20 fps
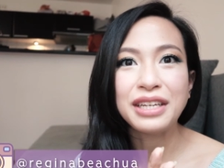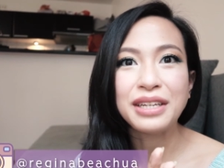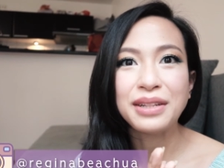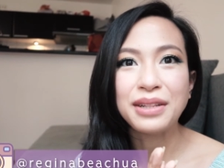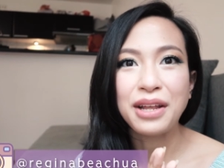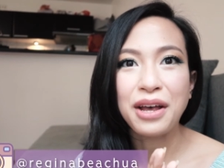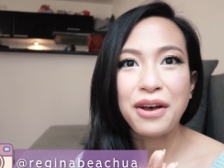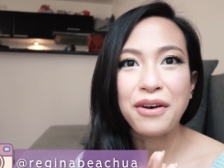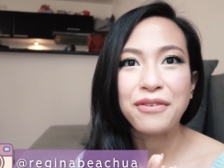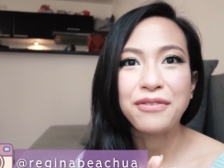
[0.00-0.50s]

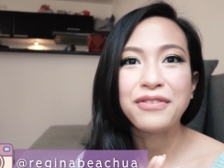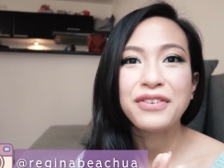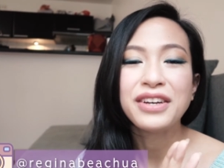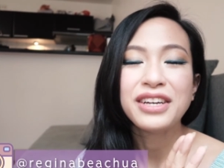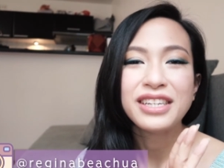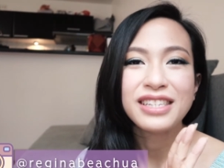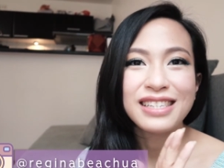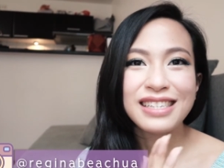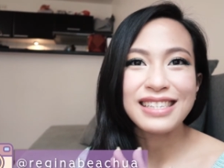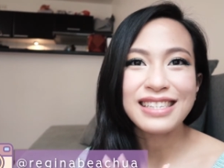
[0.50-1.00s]
love
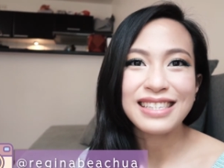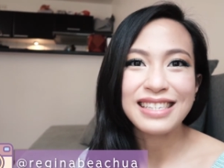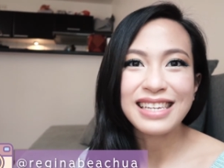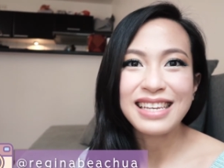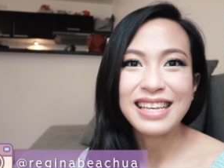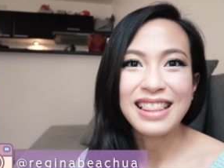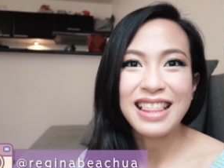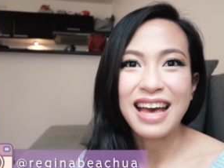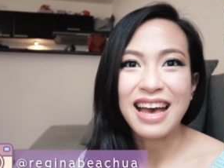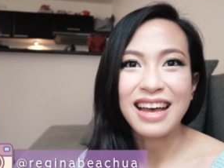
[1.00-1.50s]
to
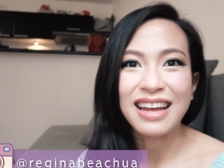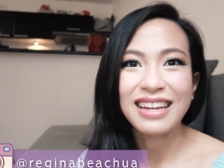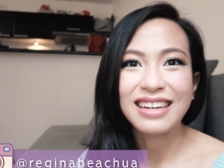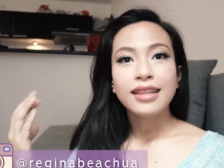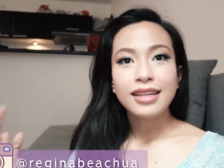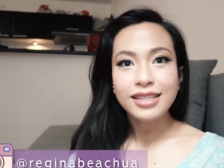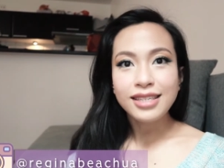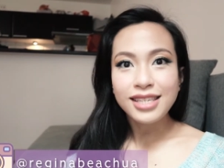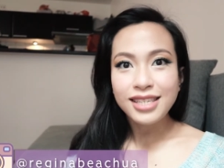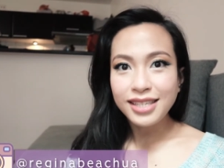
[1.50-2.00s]
see that.
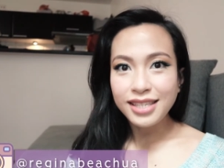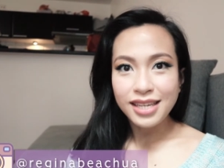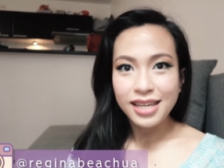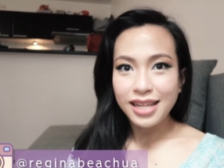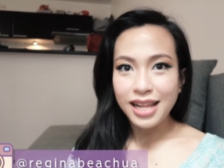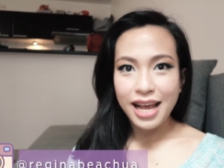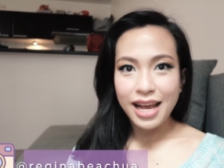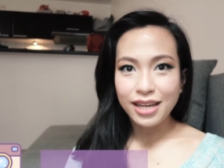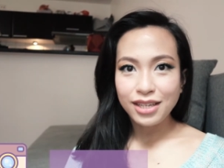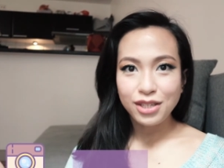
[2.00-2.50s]
This is the
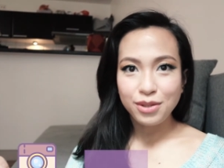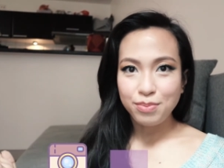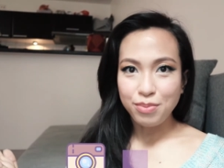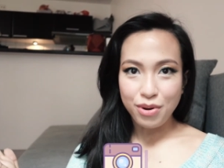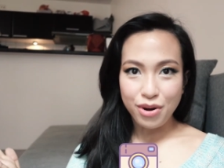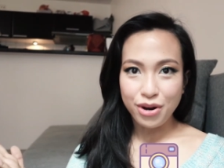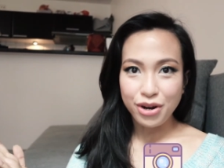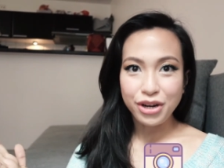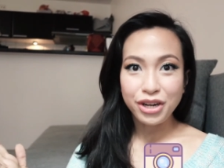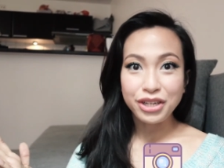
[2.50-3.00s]
last
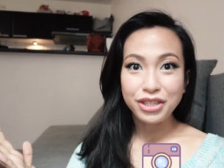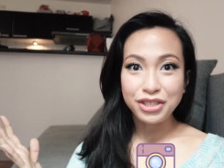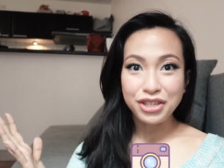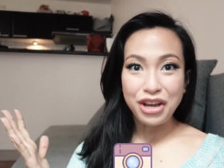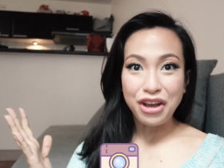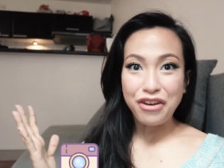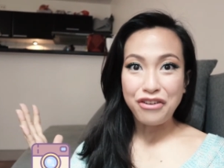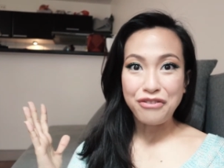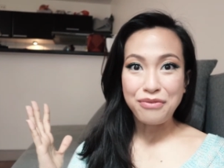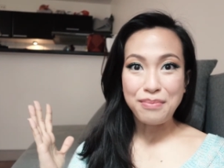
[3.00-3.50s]
part
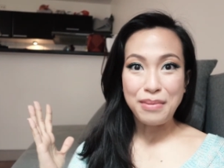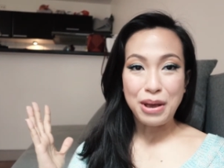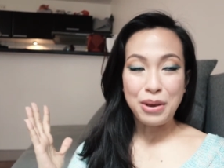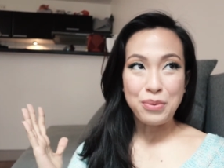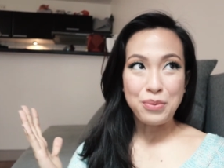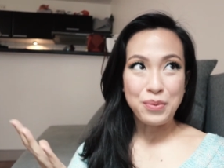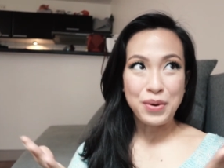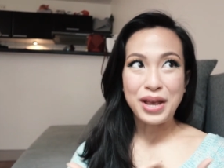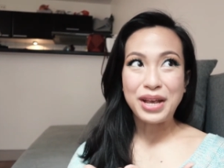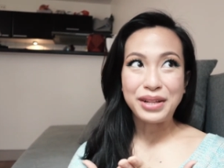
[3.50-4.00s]
of my
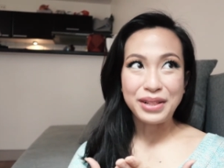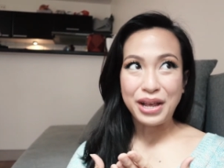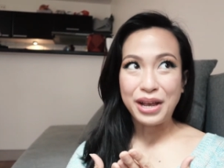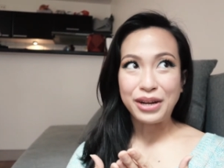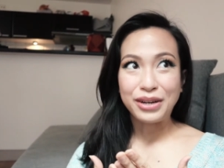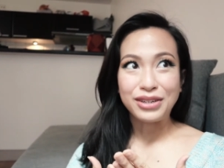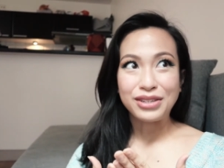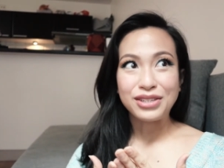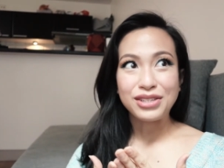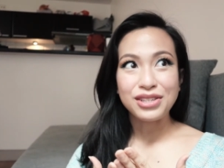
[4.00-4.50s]
wing
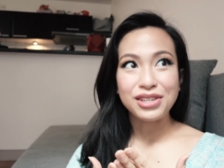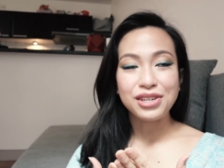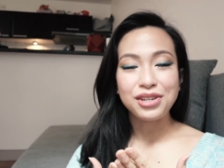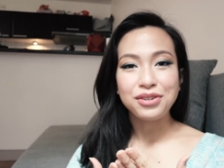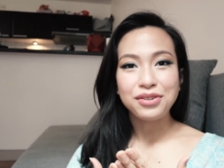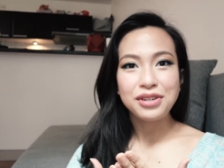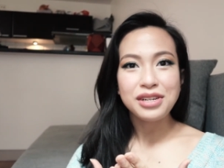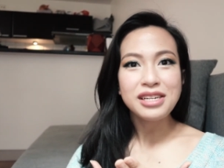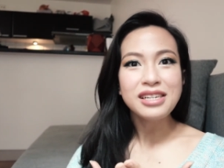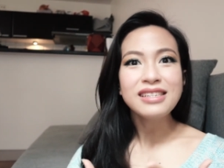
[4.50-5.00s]
liner
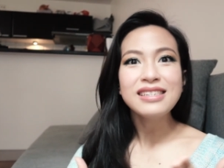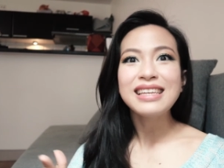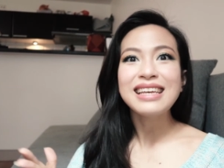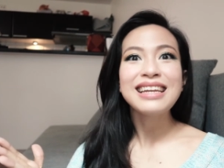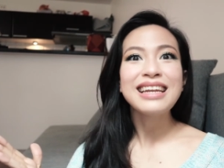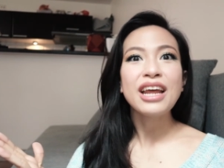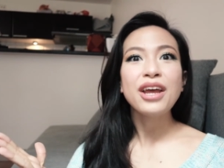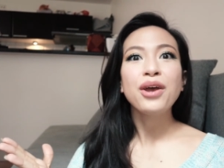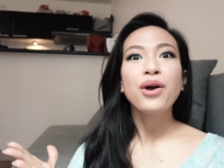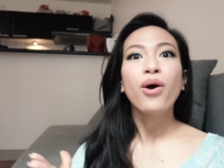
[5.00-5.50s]
series,
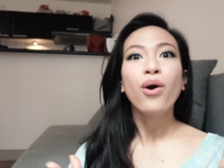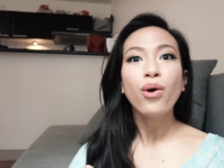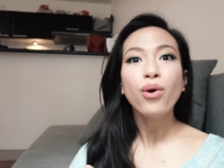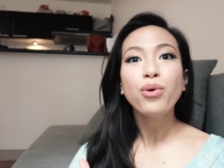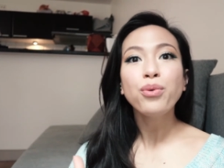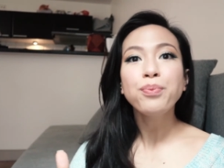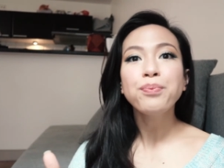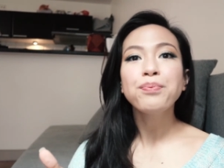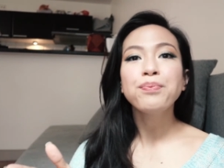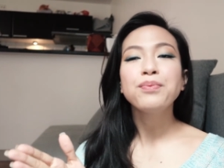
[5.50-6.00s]
and I
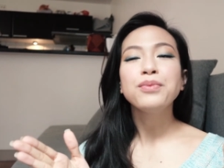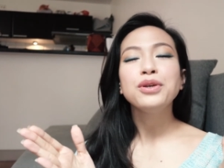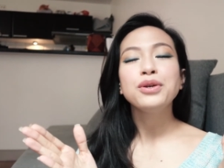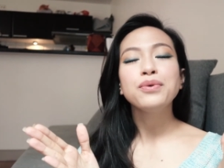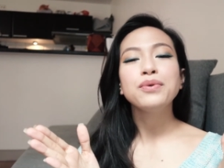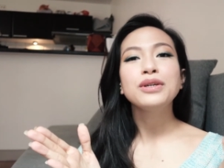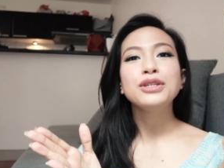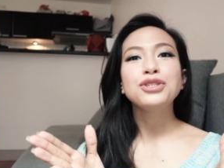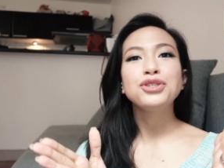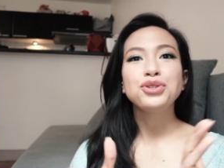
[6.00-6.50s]
hope
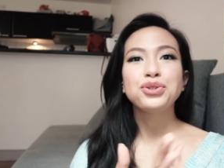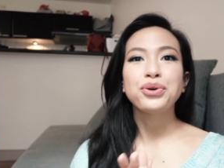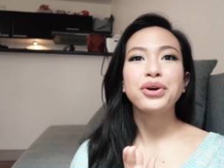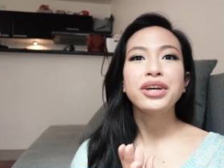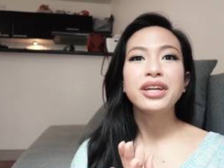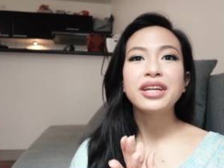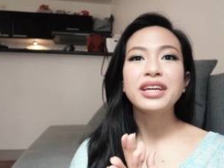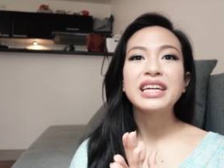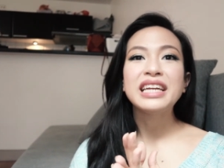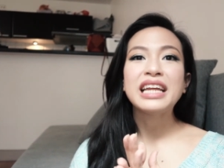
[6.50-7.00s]
you
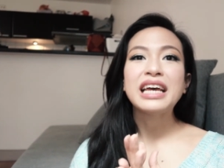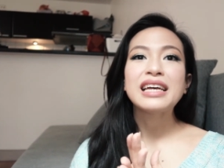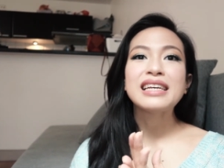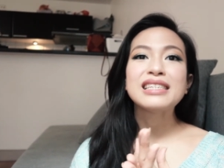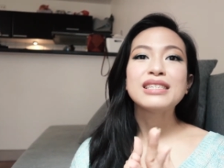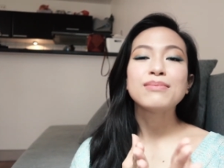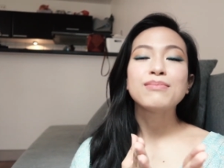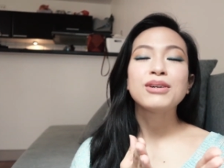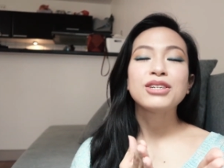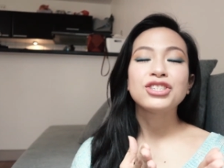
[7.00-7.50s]
enjoyed it
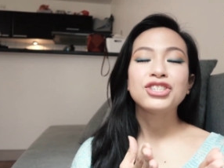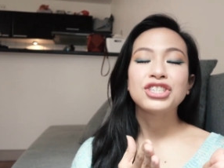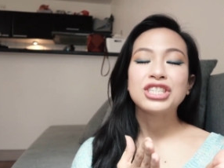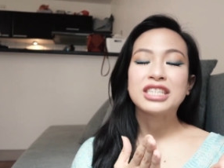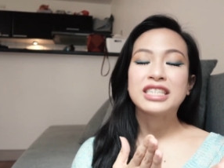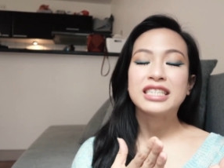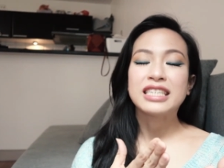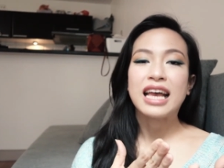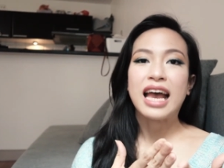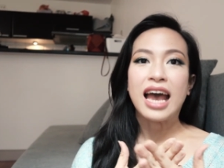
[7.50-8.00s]
as much
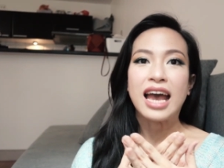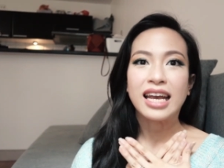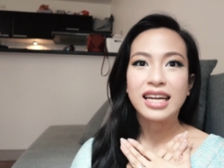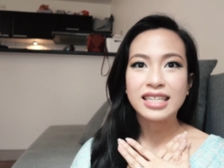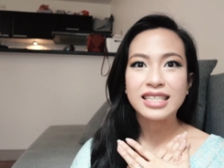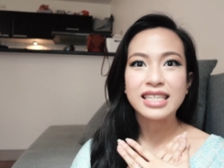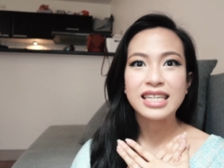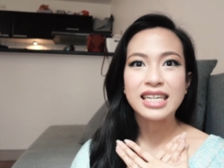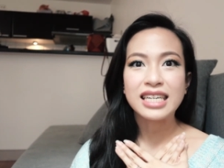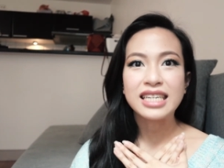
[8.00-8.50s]
as I
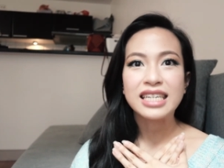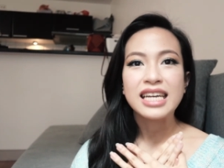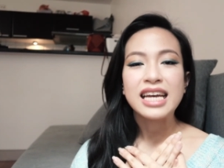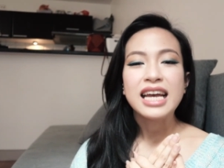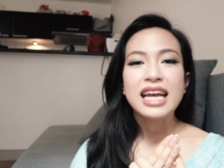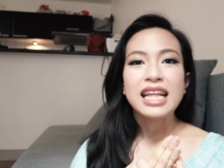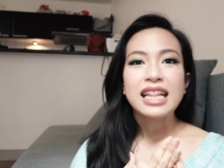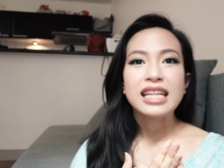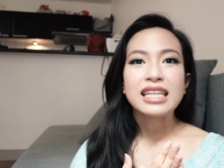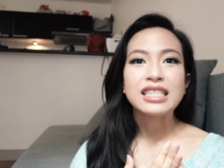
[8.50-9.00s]
did.
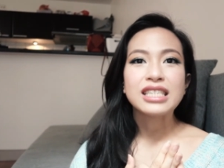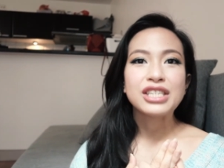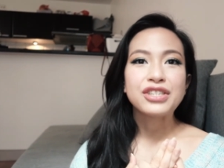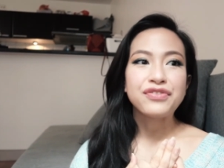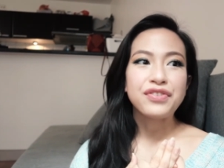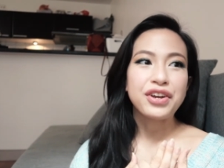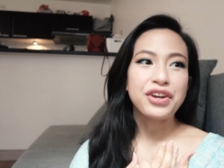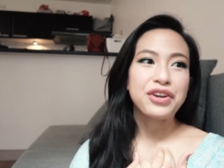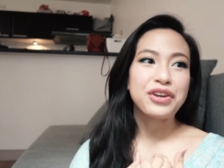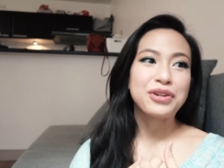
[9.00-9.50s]
This is
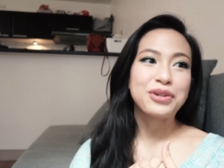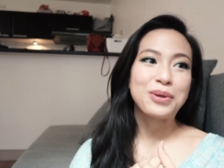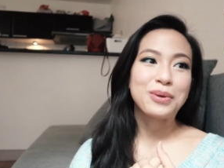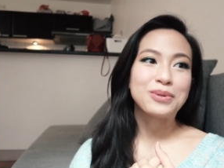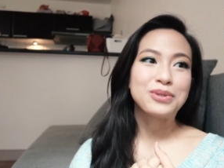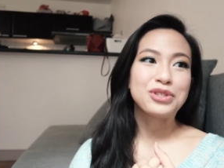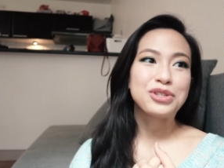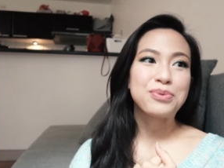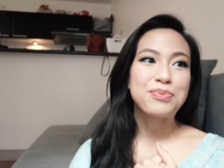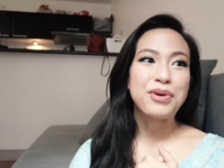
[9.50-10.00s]
very
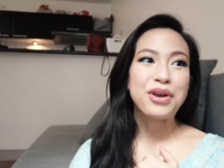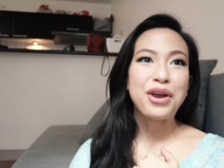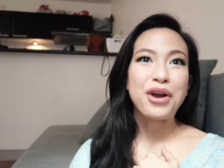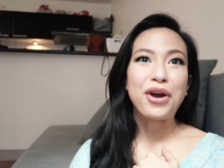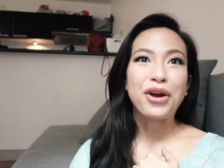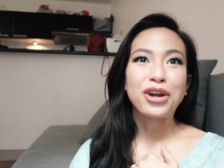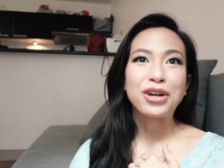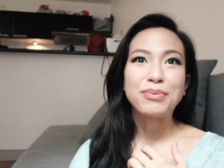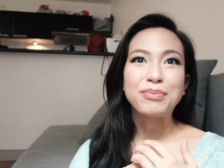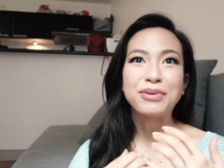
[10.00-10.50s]
close to my
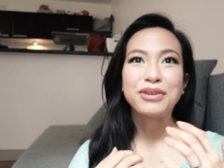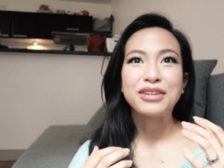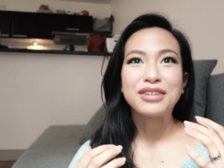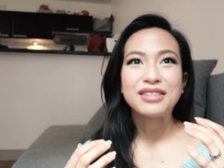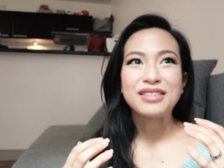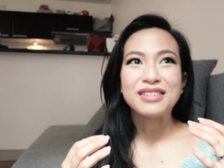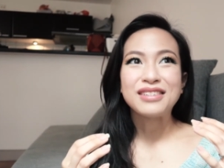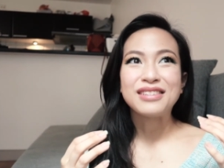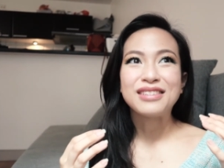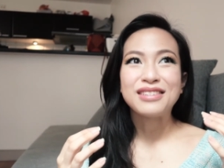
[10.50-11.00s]
heart
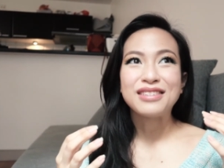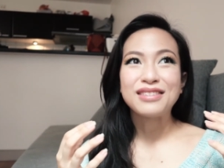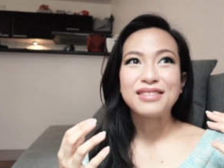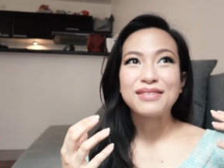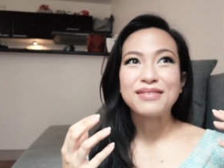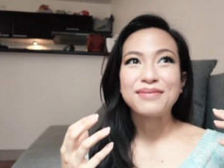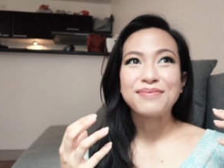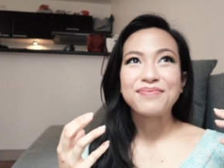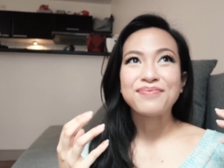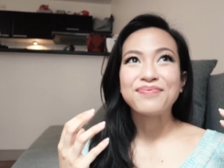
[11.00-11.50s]
because
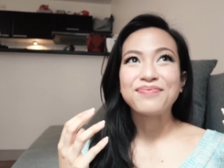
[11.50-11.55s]
it's